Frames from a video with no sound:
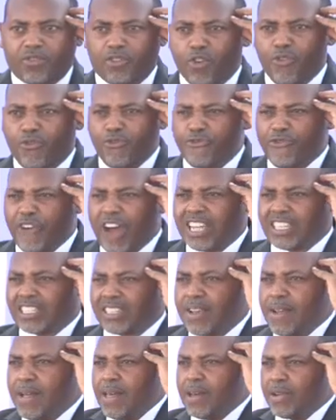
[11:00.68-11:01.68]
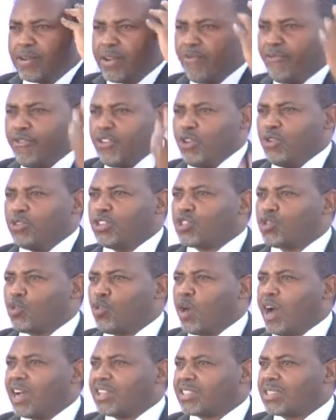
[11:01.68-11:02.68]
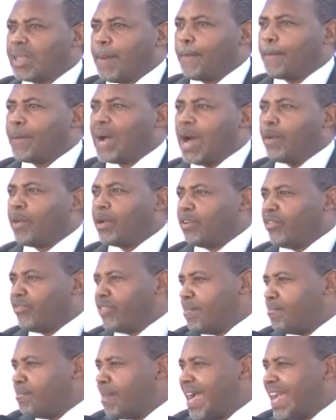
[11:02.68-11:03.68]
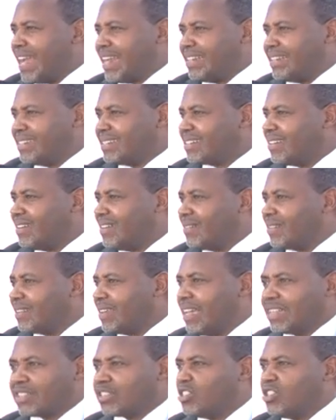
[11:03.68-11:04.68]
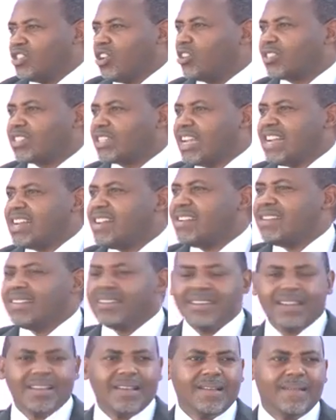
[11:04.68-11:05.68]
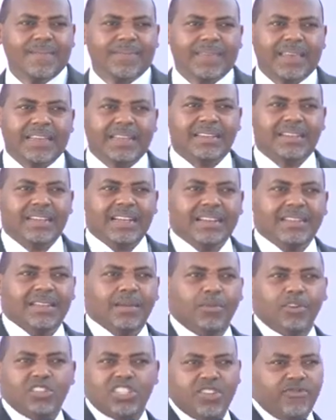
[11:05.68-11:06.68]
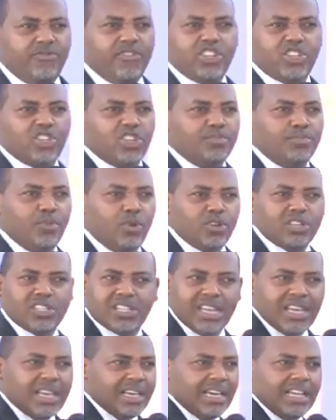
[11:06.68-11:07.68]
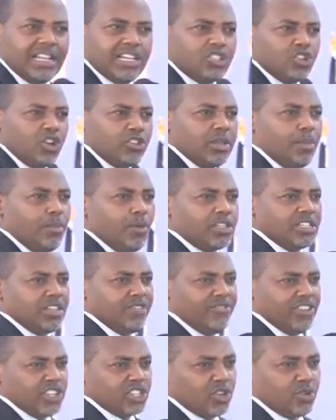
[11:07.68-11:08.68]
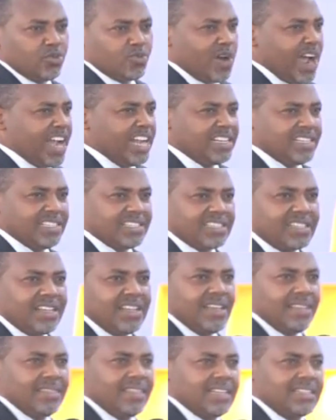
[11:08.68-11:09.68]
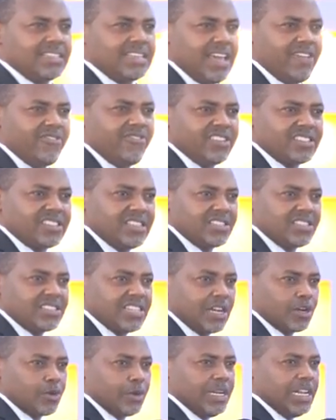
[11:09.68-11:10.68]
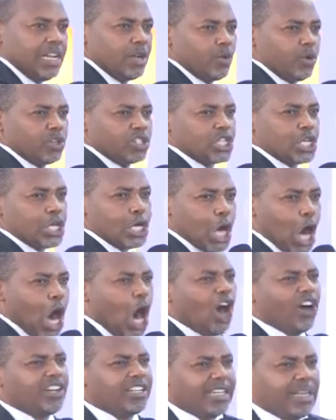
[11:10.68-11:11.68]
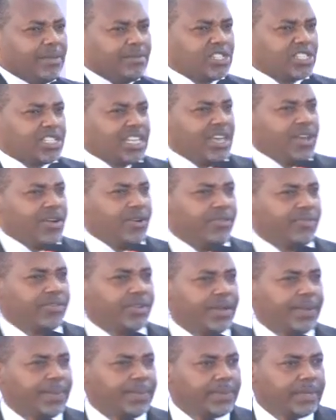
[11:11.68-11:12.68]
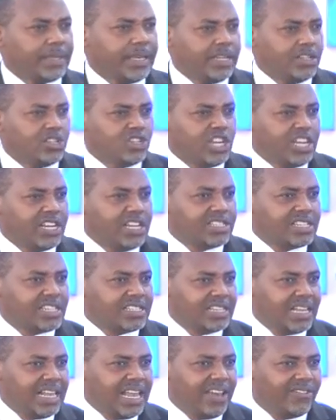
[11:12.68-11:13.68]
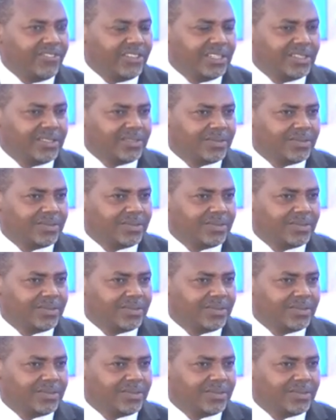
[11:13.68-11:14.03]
who first revealed to us the power of the mind. It's not in the motivation books. It is not the motivation writers that gave us the secret. It was God himself in Genesis 11.